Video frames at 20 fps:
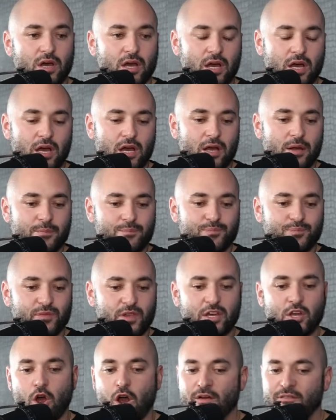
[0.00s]

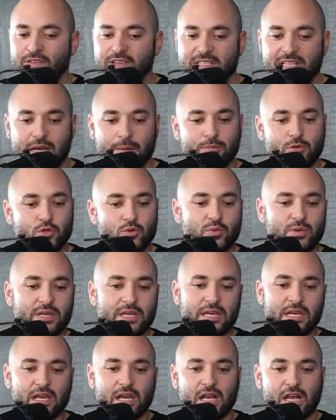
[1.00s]
an office that I'm
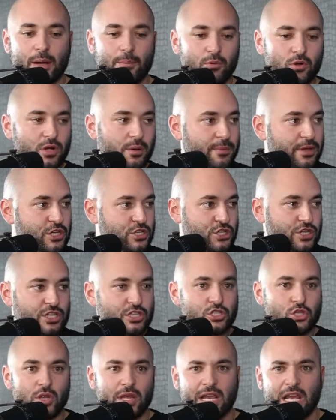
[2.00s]
doing, a couple commissions. So